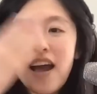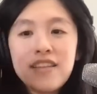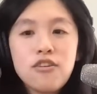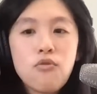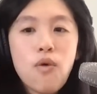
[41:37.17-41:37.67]

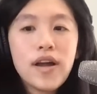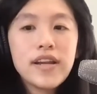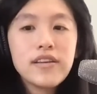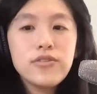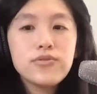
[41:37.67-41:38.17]
And they're
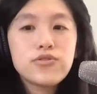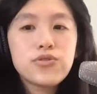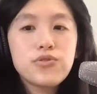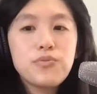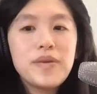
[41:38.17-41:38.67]
wanting you
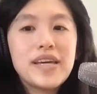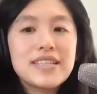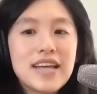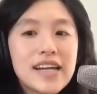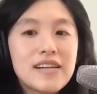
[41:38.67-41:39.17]
to be
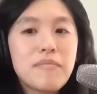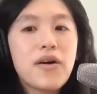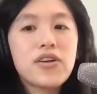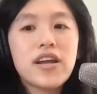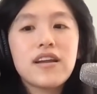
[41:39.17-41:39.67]
excited
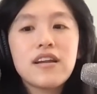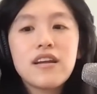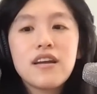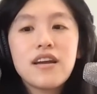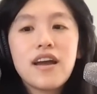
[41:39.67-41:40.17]
about it
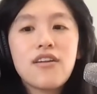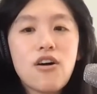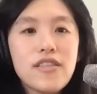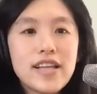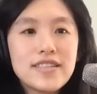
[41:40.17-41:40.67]
and
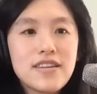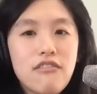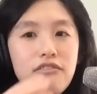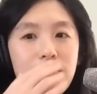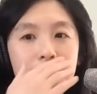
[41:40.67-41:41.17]
all that
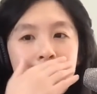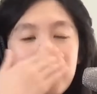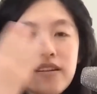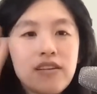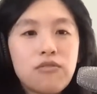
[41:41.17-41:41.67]
stuff.
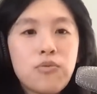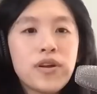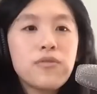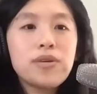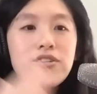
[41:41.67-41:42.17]
But what
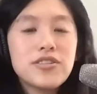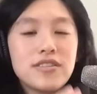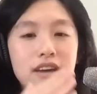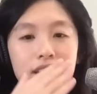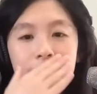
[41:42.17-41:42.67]
did we just
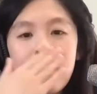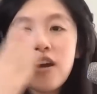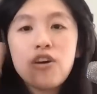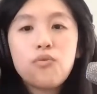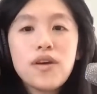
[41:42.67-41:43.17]
say?
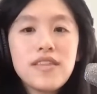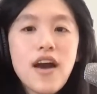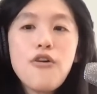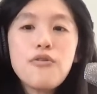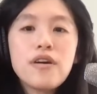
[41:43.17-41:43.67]

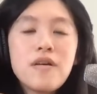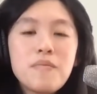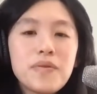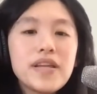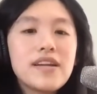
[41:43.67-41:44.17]
Without
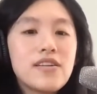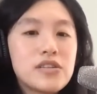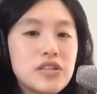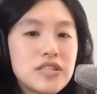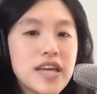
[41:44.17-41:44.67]
complete
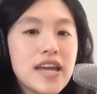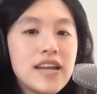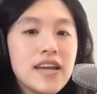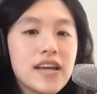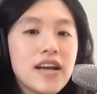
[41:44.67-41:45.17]

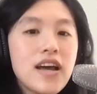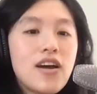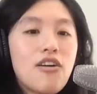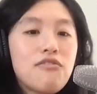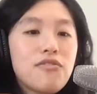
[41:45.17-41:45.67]
understanding
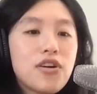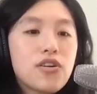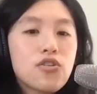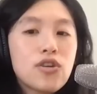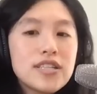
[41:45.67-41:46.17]
of
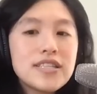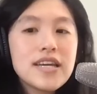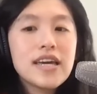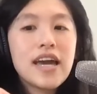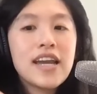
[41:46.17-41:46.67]

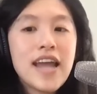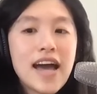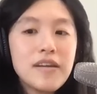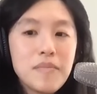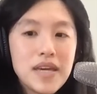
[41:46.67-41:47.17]
Christic
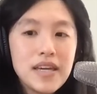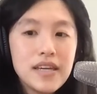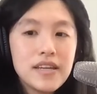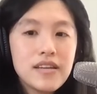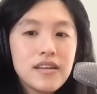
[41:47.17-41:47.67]

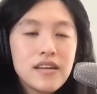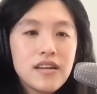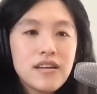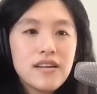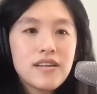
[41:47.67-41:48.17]
anatomy,
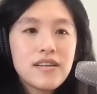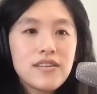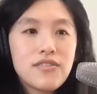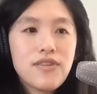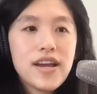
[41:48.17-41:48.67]

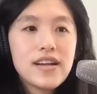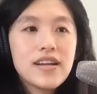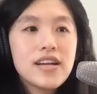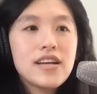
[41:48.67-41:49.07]
right?